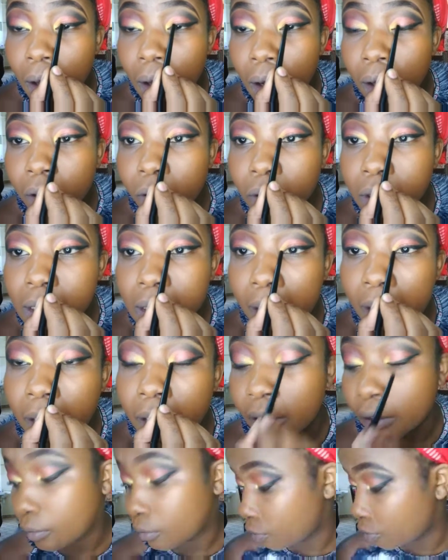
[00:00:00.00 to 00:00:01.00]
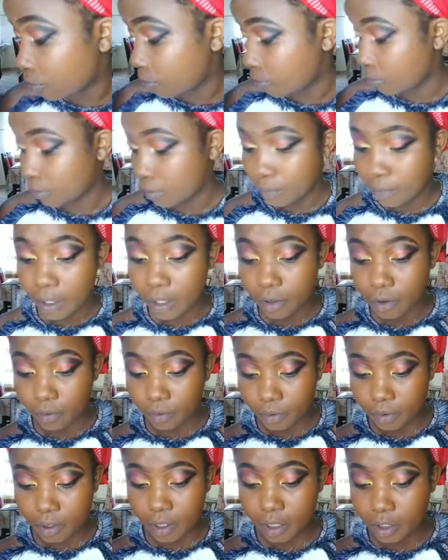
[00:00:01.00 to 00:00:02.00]
Don't start from the beginning of
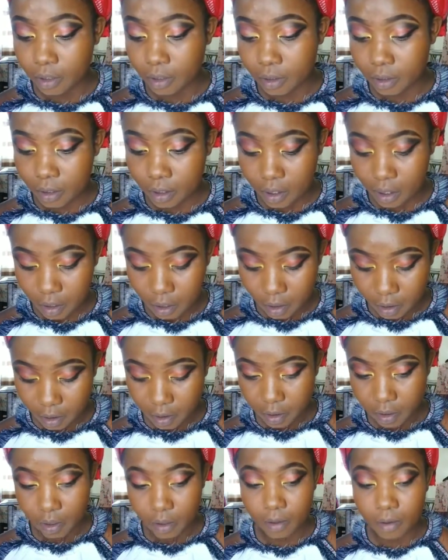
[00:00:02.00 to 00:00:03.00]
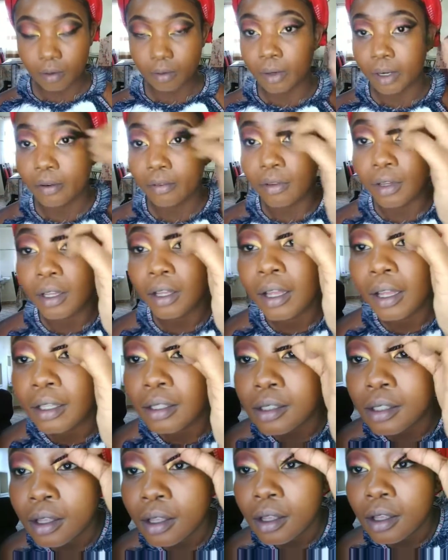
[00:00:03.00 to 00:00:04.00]
your lash, whatever.
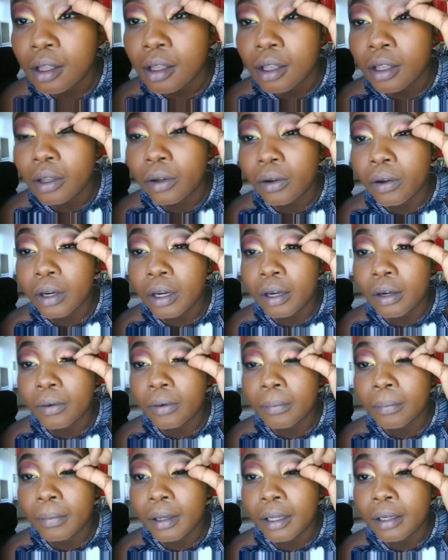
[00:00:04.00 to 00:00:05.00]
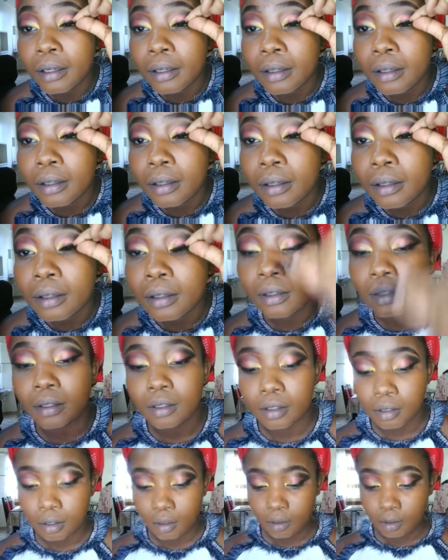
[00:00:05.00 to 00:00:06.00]
You're gonna look bad.
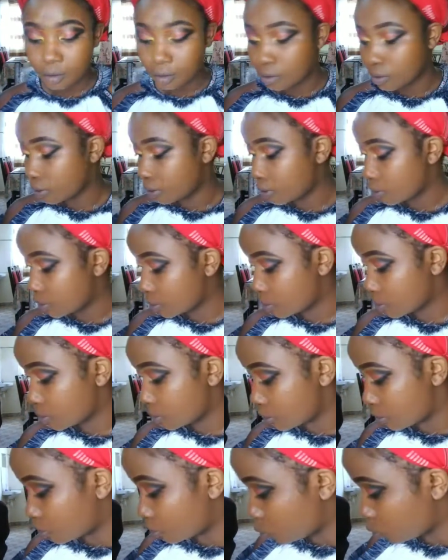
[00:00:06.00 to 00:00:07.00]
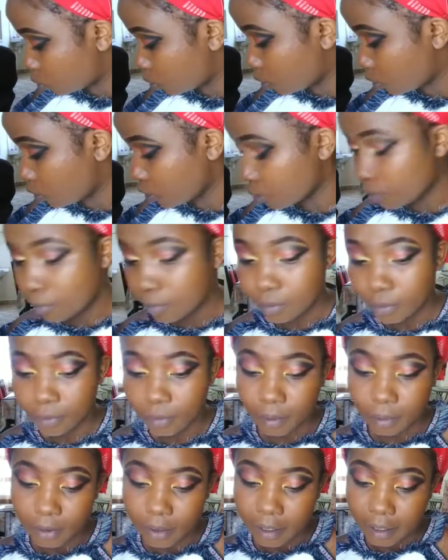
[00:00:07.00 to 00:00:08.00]
So this is too long.
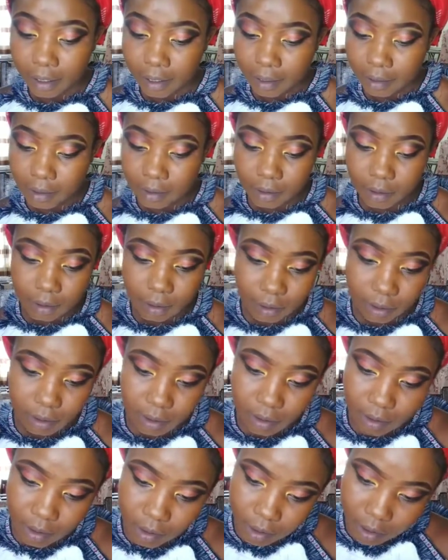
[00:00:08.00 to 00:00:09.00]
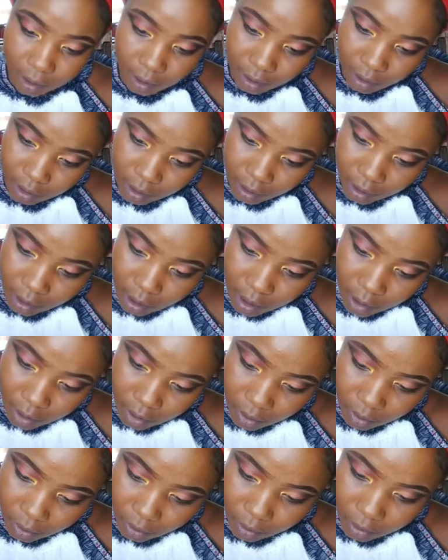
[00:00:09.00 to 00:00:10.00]
I'm gonna cut it.
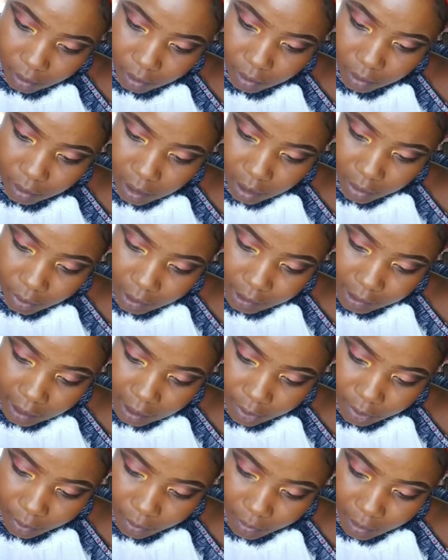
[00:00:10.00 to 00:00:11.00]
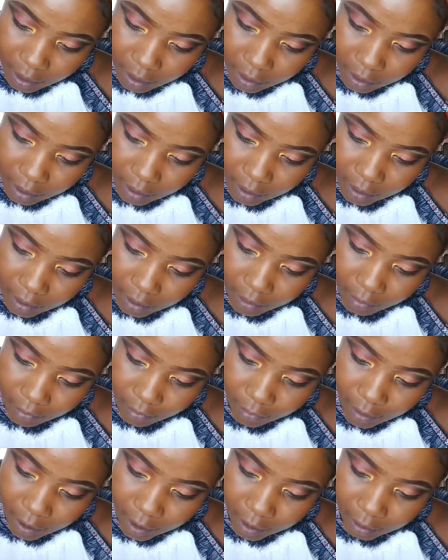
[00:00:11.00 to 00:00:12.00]
Kidogo too. And always cut from the
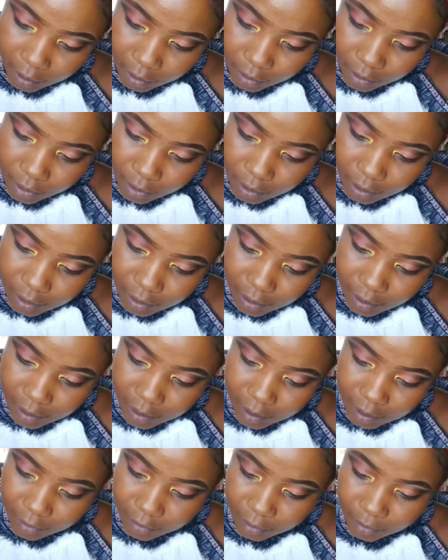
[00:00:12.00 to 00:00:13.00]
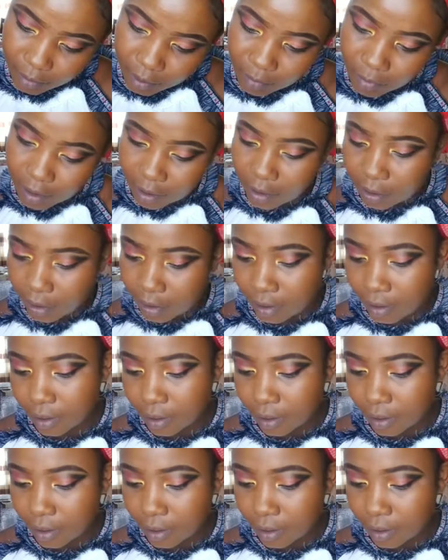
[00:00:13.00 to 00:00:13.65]
far end. Don't cut from the beginning.